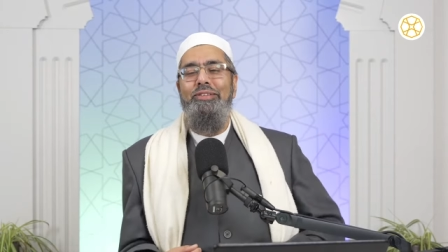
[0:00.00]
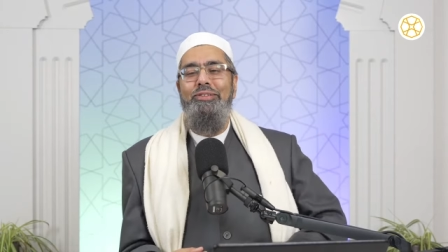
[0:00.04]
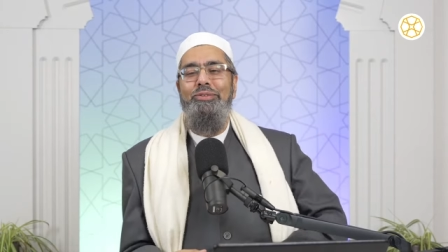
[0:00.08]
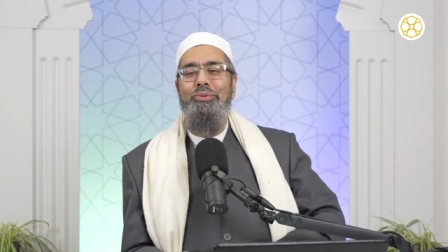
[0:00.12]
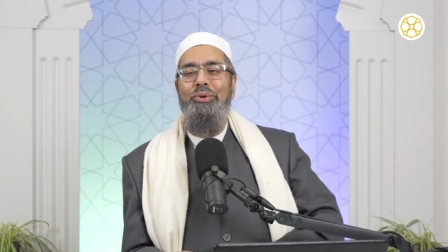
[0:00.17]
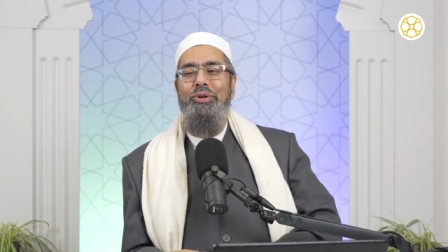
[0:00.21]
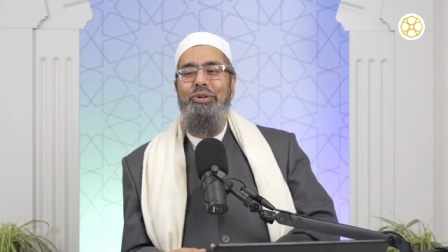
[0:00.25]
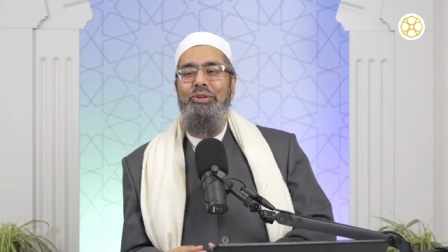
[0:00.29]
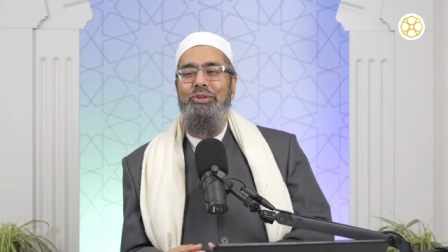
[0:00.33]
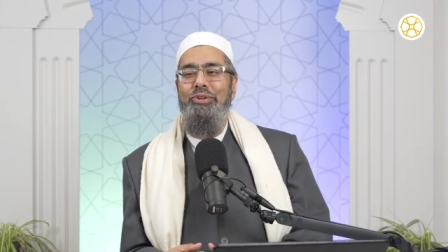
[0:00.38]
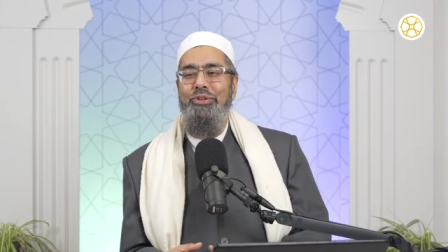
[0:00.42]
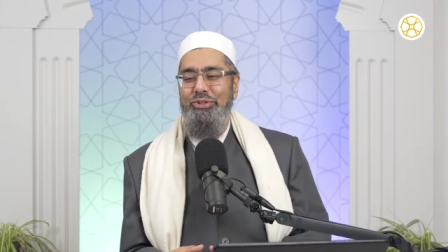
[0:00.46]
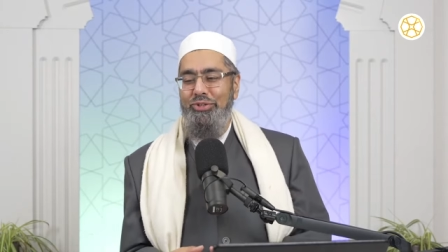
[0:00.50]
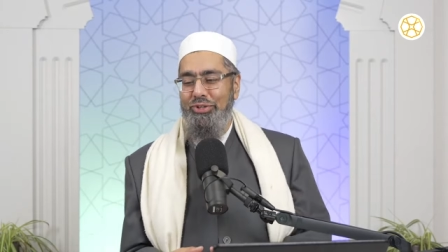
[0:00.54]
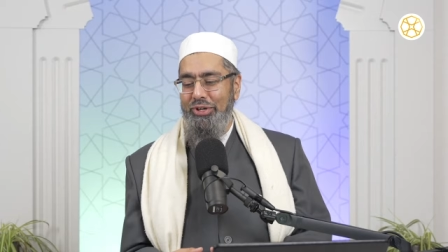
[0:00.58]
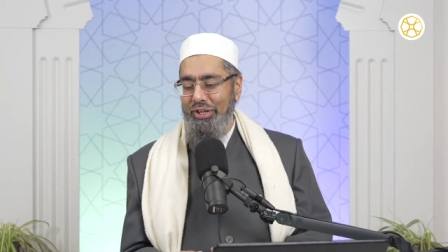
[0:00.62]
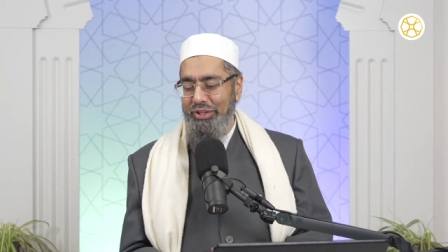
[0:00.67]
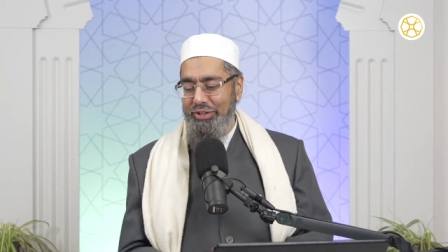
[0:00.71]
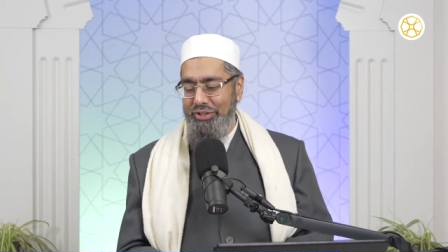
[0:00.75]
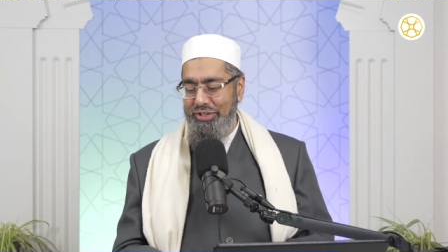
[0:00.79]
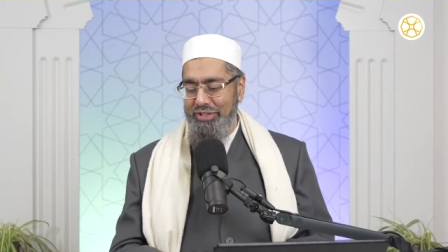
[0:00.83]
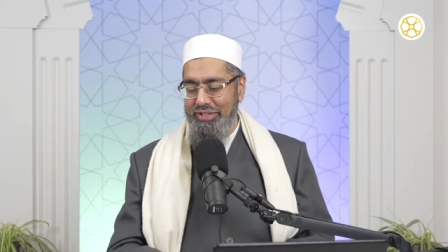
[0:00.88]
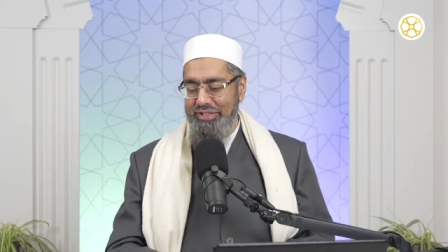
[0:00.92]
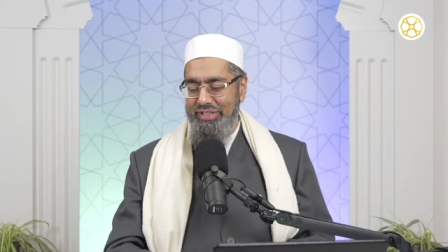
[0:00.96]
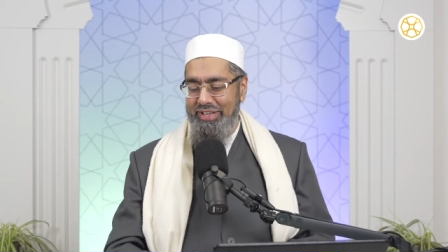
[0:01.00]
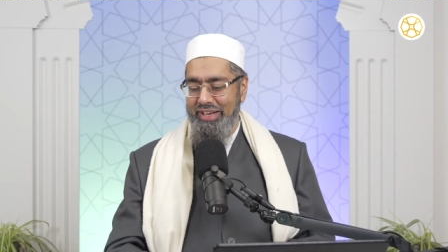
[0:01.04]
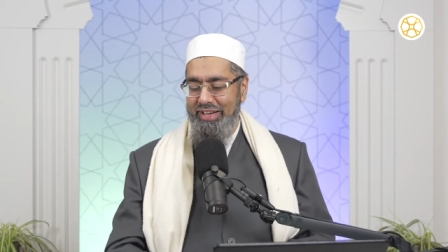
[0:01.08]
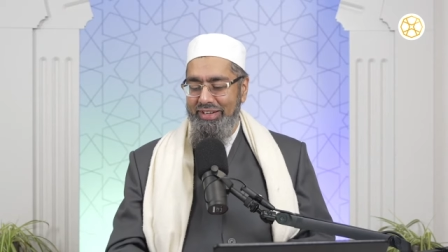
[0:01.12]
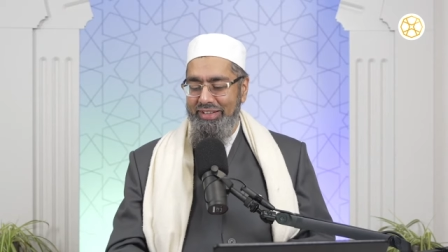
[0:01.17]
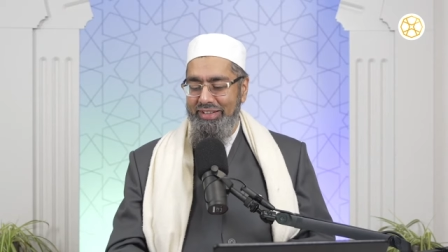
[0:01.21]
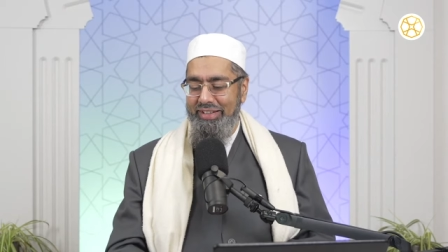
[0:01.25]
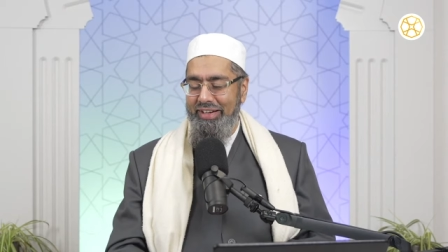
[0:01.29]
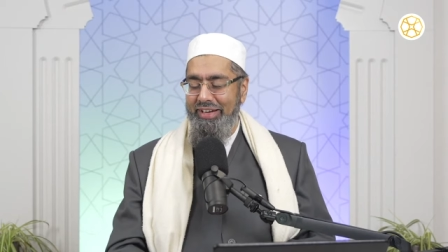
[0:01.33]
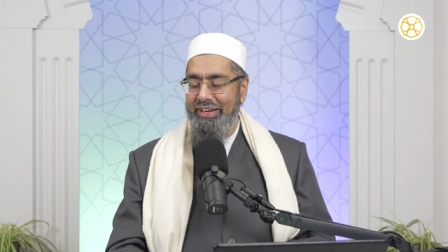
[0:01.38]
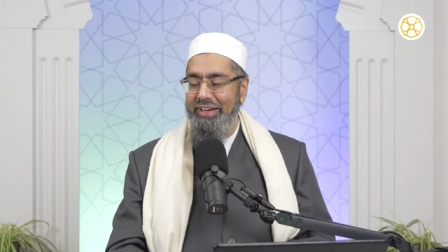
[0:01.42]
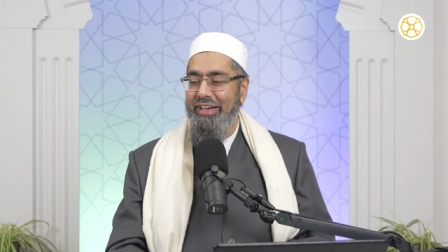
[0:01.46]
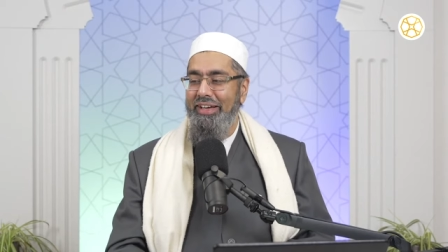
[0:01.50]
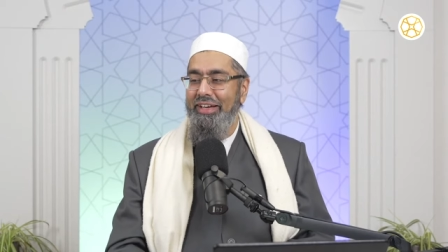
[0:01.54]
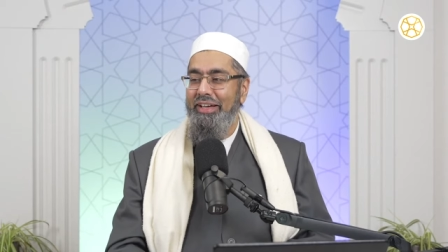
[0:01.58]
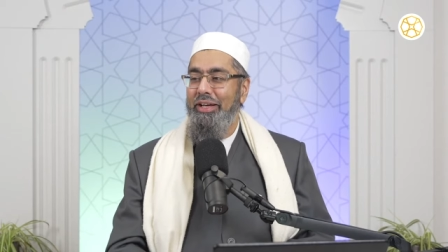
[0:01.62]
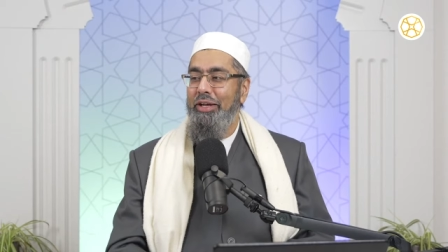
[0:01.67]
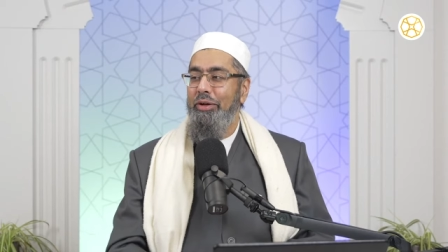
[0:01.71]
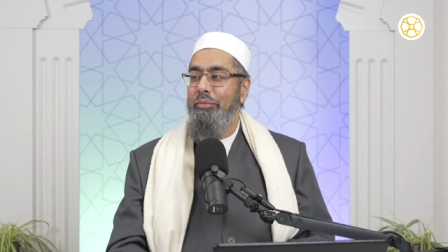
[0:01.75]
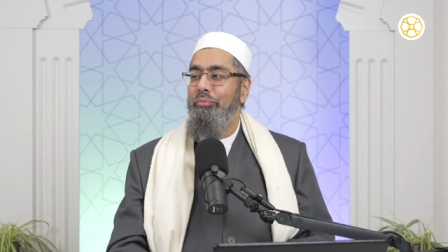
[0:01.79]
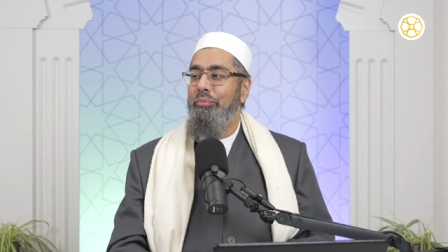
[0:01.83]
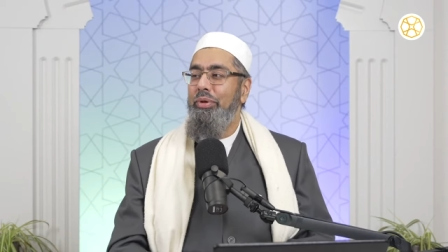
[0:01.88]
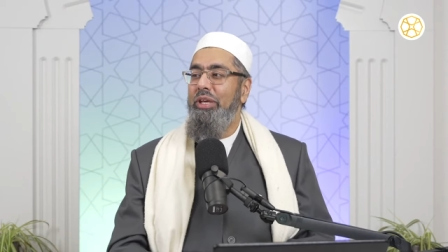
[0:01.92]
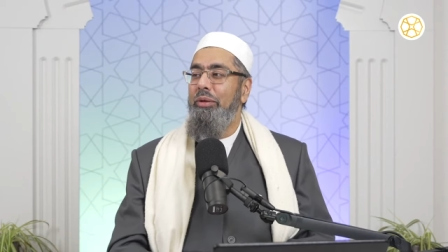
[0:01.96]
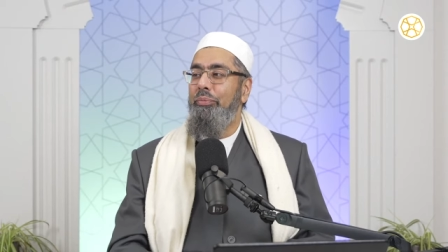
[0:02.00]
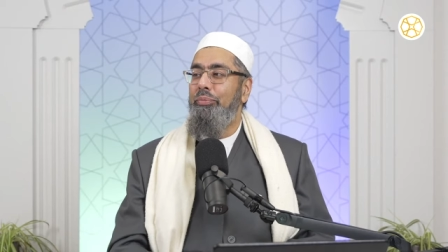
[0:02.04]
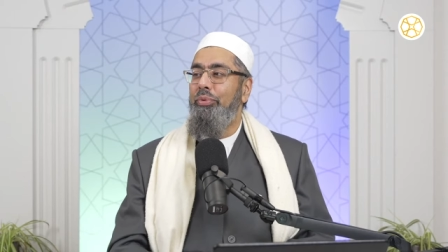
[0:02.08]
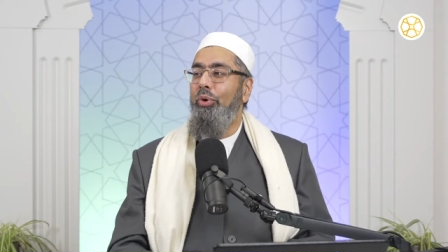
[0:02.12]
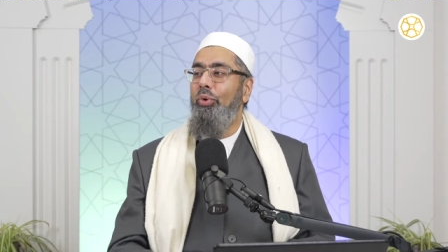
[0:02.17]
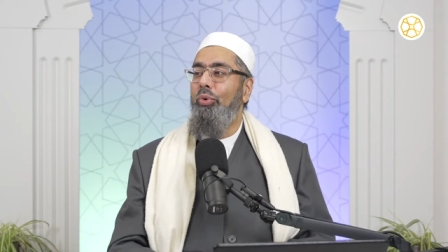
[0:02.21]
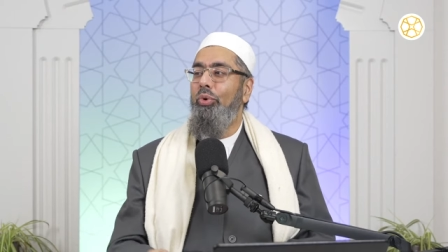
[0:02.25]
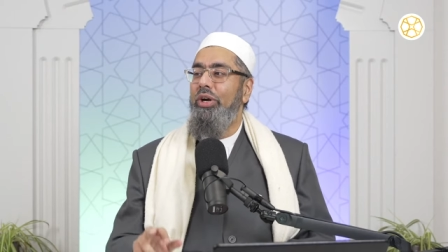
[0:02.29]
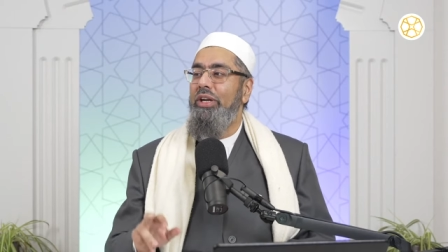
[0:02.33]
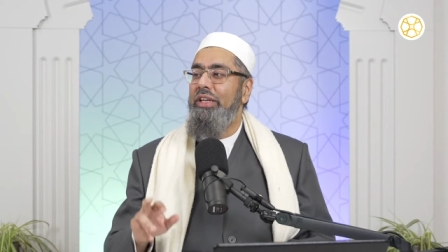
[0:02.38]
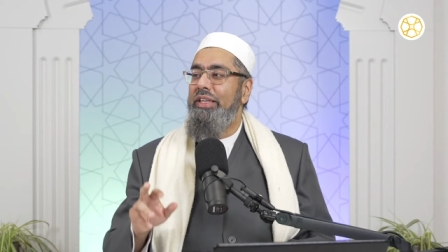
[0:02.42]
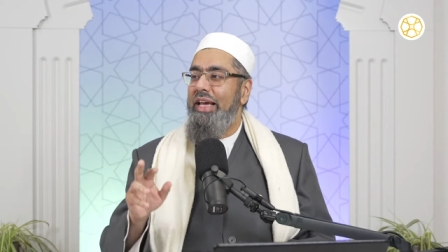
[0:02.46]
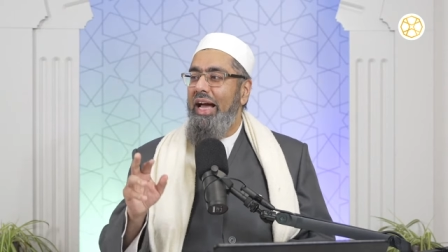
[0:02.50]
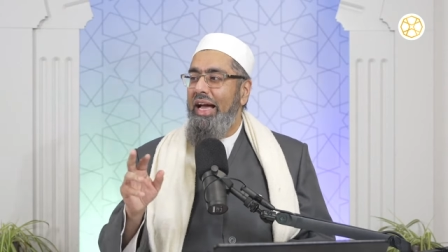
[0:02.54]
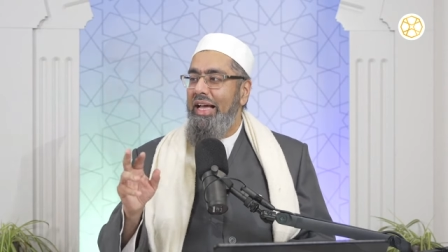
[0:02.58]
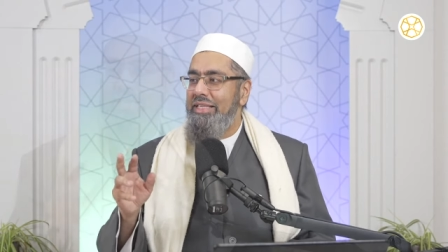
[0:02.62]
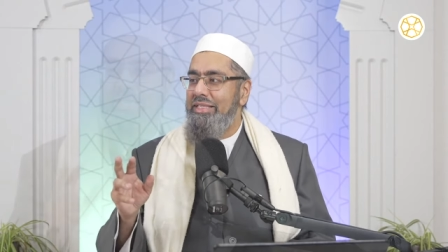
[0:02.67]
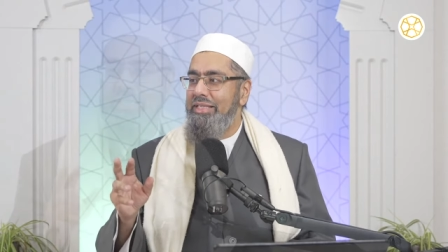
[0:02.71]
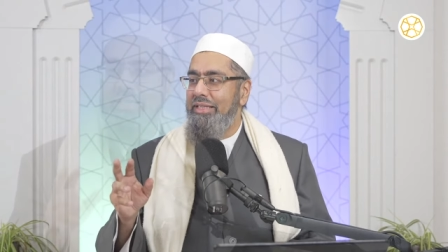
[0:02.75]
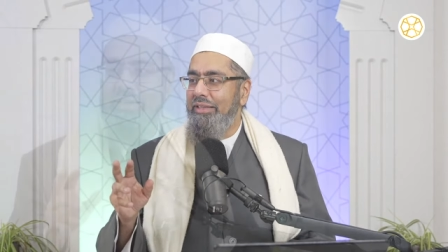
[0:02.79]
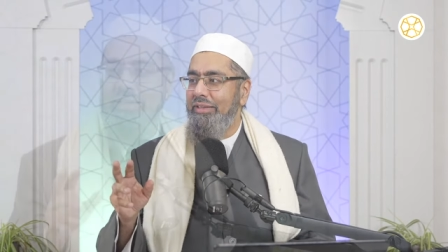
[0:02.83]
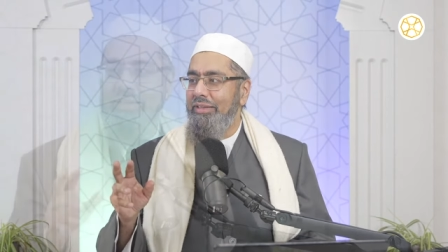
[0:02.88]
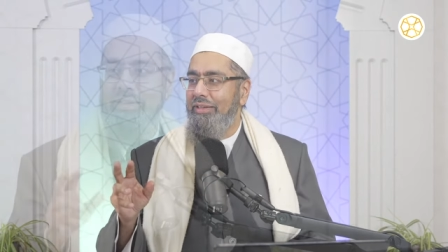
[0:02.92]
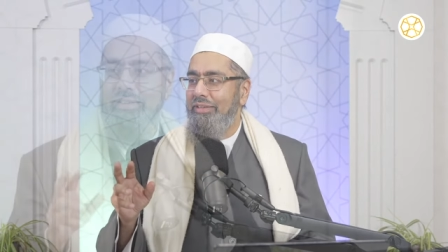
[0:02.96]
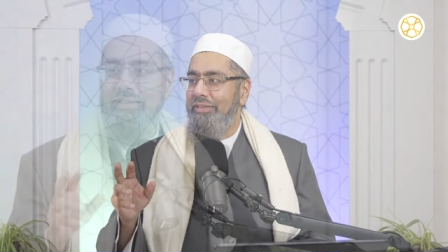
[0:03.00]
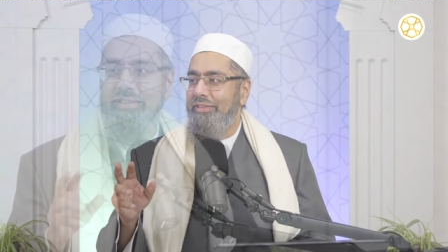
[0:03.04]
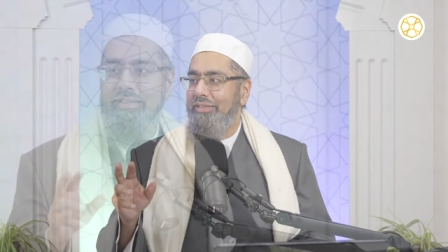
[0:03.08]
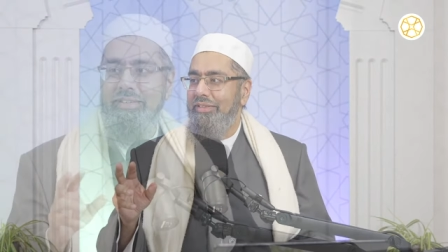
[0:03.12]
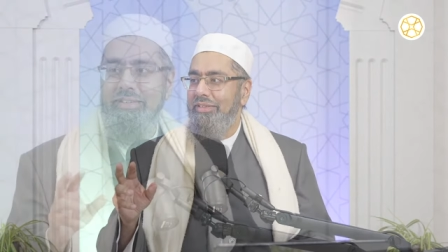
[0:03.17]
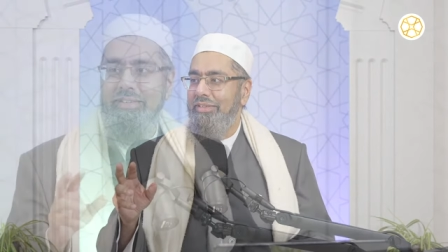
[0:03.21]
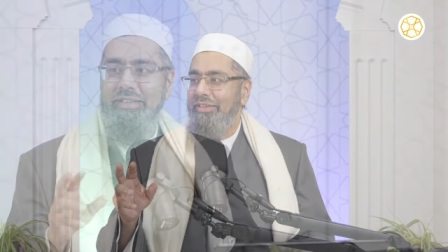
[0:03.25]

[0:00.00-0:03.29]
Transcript: one of the scholars said that people were dazzled